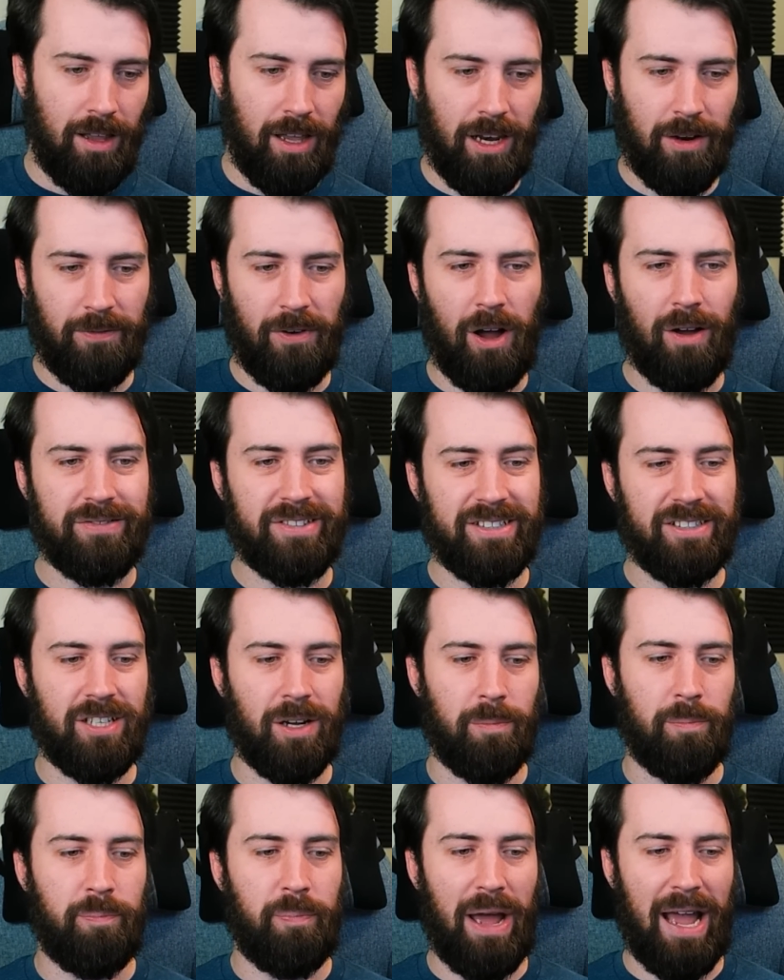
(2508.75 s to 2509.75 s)
It evolves
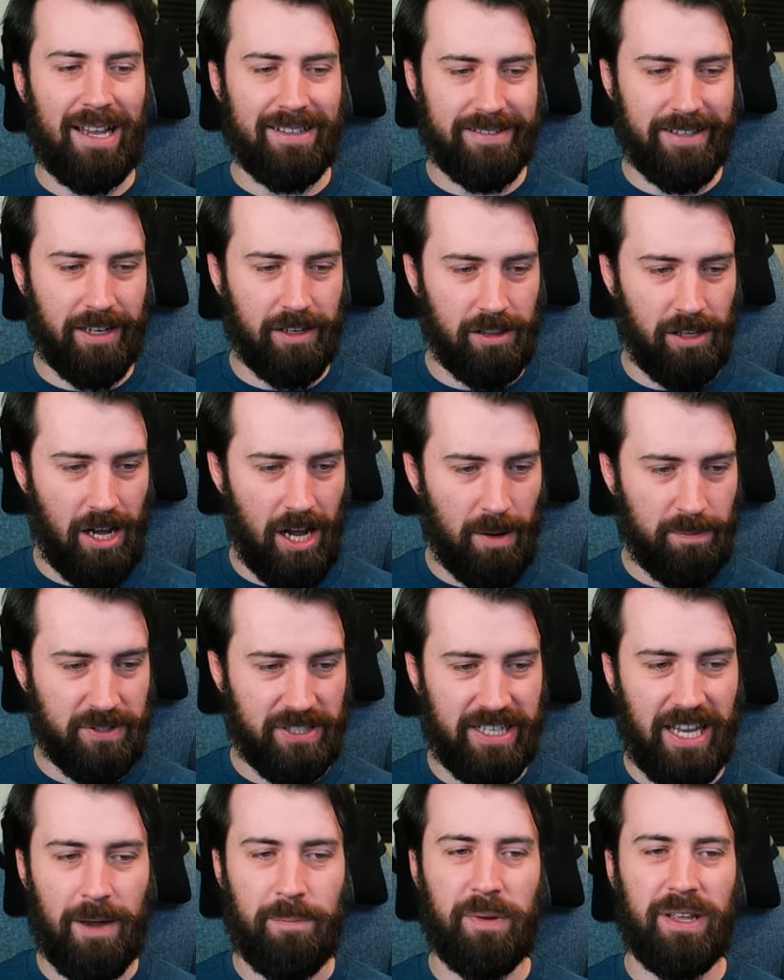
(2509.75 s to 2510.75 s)
into
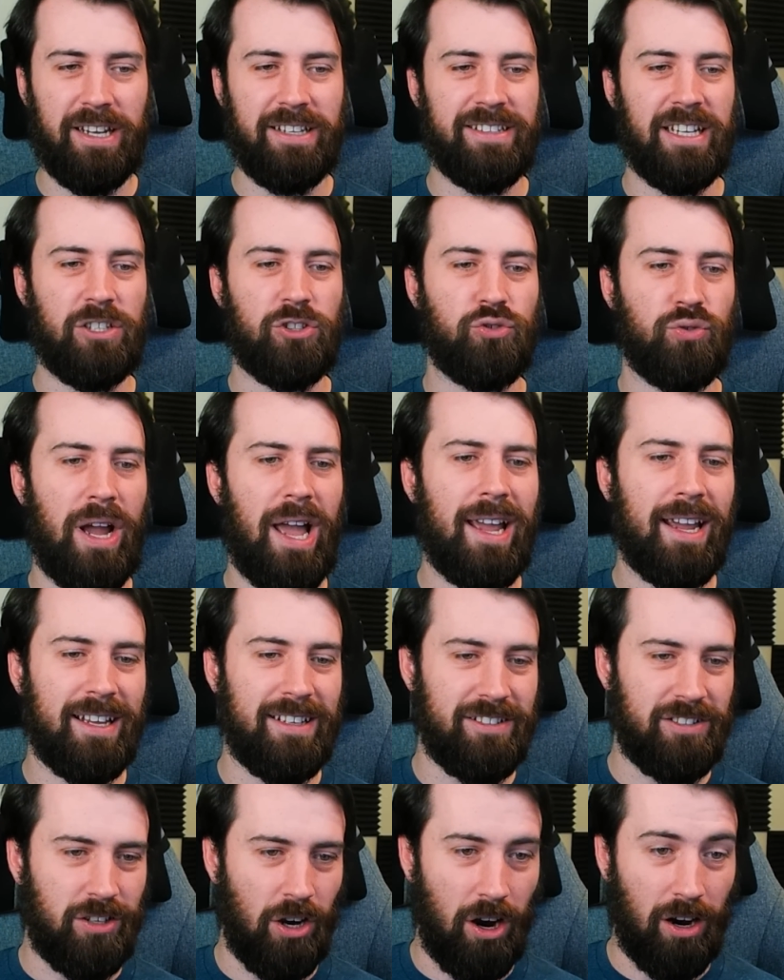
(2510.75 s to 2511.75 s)
Basiclops. Yep, it is a
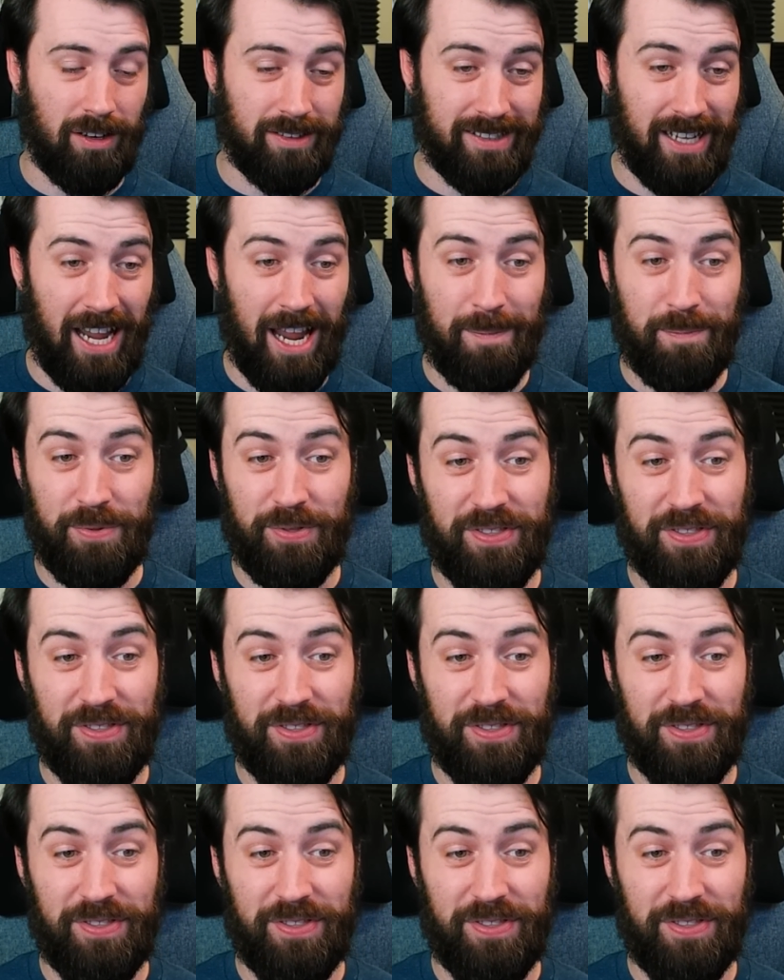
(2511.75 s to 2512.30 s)
Dragon Dark type.